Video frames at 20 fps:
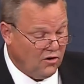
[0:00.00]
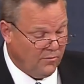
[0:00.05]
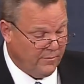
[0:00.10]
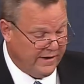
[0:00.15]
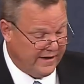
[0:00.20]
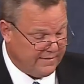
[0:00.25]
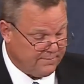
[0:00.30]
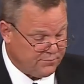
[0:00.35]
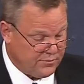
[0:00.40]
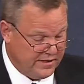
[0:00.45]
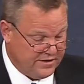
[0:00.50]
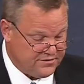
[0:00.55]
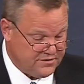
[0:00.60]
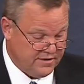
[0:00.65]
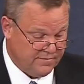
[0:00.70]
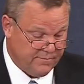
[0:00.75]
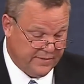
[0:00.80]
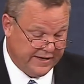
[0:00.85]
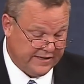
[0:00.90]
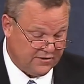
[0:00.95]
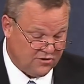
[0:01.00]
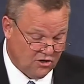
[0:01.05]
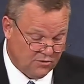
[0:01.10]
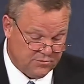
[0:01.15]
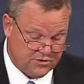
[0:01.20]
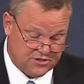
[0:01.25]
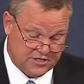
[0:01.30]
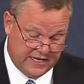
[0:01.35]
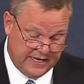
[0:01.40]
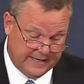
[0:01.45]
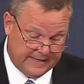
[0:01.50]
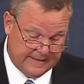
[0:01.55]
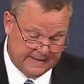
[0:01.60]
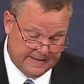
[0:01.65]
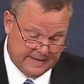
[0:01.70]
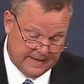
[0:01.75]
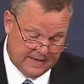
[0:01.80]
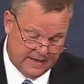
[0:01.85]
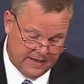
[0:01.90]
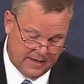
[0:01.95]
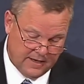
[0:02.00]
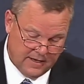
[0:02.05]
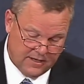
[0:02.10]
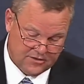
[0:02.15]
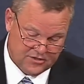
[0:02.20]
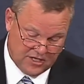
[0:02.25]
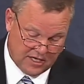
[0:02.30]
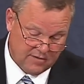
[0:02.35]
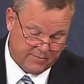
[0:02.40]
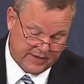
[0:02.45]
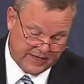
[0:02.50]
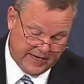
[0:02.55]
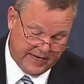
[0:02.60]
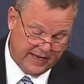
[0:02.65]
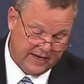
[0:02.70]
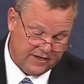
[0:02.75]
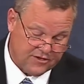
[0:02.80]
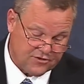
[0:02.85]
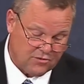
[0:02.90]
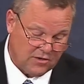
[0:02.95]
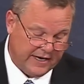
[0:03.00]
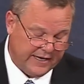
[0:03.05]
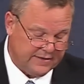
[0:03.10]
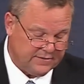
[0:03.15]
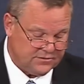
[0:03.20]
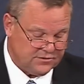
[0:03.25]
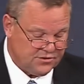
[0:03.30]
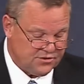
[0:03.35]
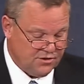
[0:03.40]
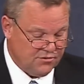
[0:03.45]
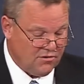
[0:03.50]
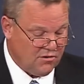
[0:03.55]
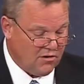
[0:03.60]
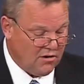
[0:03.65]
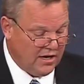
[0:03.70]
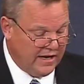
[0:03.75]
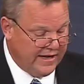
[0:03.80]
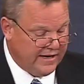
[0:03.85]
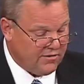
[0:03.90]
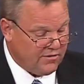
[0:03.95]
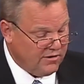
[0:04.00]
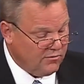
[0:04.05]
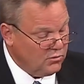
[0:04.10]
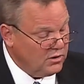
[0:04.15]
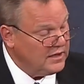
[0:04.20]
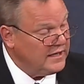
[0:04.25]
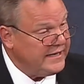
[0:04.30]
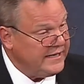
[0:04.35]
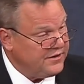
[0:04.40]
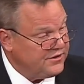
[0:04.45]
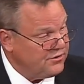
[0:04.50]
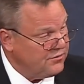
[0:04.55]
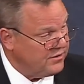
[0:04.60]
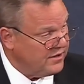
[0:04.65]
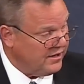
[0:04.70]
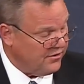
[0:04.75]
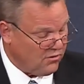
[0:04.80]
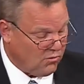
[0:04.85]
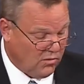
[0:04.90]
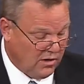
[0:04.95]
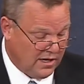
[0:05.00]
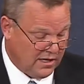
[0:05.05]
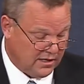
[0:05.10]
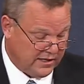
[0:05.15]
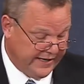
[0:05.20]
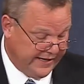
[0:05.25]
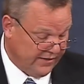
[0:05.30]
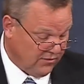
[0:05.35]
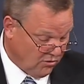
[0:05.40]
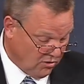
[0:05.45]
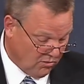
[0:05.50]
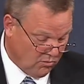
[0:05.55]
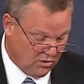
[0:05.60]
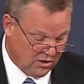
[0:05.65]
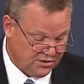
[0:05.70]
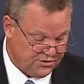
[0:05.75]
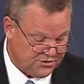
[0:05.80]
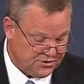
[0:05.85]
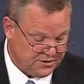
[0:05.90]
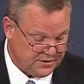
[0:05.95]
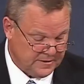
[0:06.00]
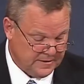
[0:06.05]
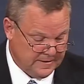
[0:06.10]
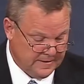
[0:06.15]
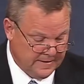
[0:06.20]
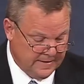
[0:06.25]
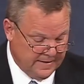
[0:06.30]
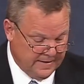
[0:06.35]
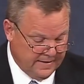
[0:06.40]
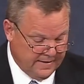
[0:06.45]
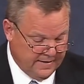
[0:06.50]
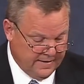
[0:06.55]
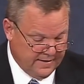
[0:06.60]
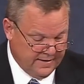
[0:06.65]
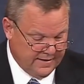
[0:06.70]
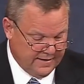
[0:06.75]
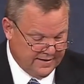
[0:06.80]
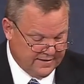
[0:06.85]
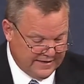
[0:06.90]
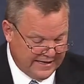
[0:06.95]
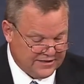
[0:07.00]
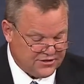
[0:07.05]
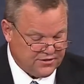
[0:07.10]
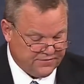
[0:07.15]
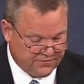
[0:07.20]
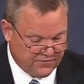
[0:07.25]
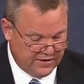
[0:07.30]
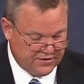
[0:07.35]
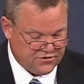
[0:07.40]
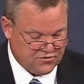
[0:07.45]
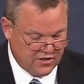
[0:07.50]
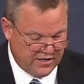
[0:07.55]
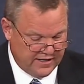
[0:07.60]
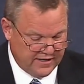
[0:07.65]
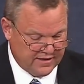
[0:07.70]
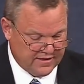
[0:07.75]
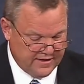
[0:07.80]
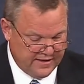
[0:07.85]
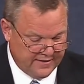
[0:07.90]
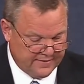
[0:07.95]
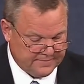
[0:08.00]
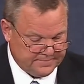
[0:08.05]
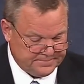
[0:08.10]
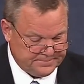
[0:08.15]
Madam President. Make no mistake, Senator McCain is right. Sooner or later, it will lead to another Watergate, or worse. And that's the frustrating thing.